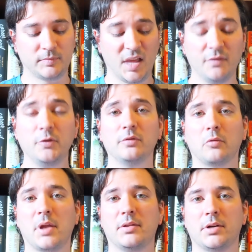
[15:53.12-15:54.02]
if you've
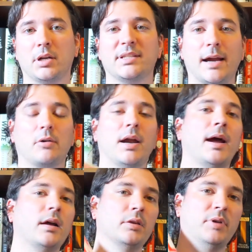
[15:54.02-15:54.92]
read The Dark Tower, I
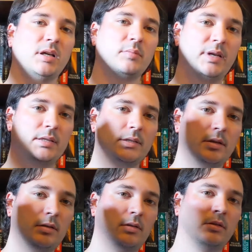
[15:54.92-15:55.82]
highly recommend
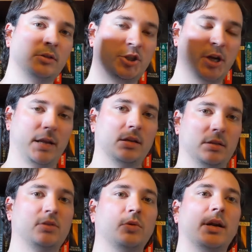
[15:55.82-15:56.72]
checking
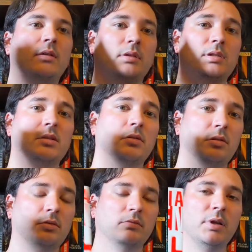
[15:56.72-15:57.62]
this one out, because
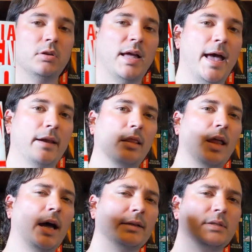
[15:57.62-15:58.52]
it'll add a
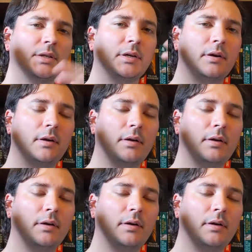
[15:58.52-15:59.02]
lot to